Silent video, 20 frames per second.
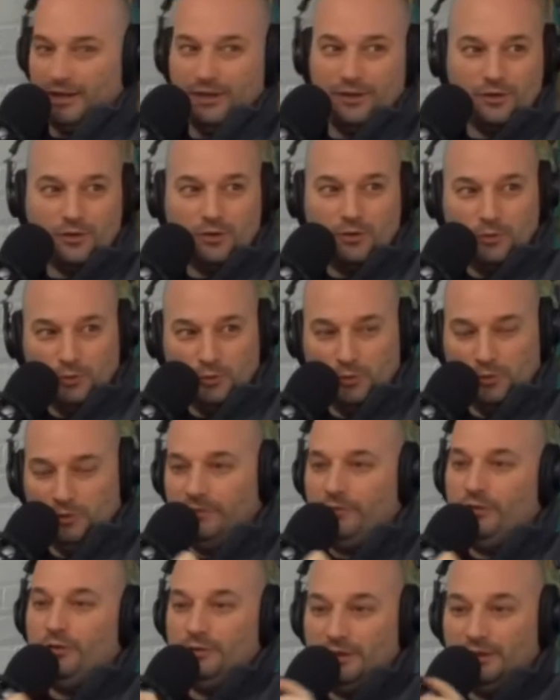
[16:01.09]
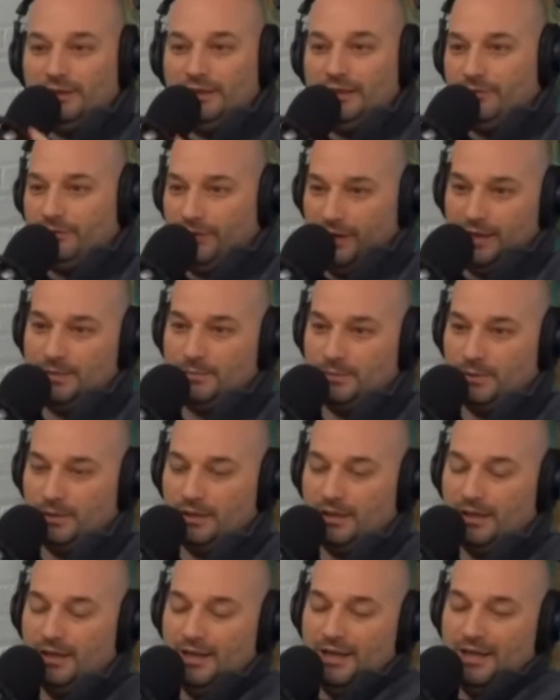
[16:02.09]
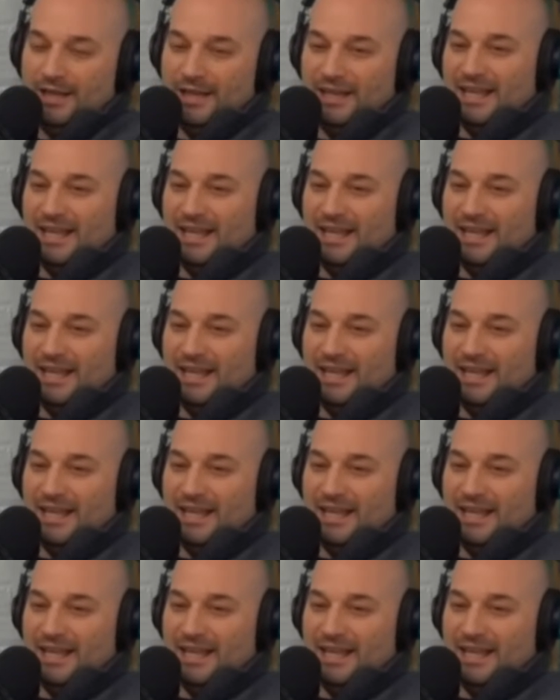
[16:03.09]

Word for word: It's like like you're cool if you delete Facebook.